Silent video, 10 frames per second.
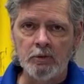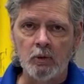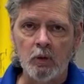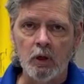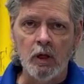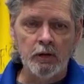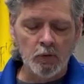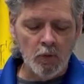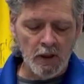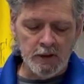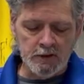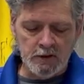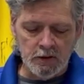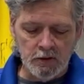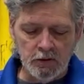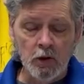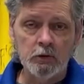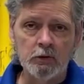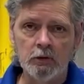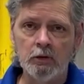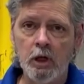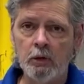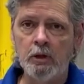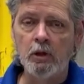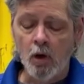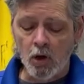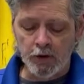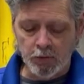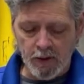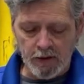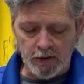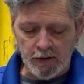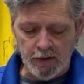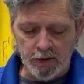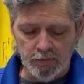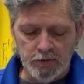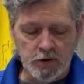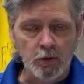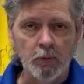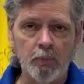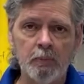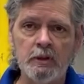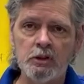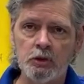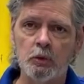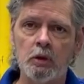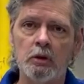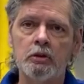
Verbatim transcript: or otherwise note noted on the regulator, so be sure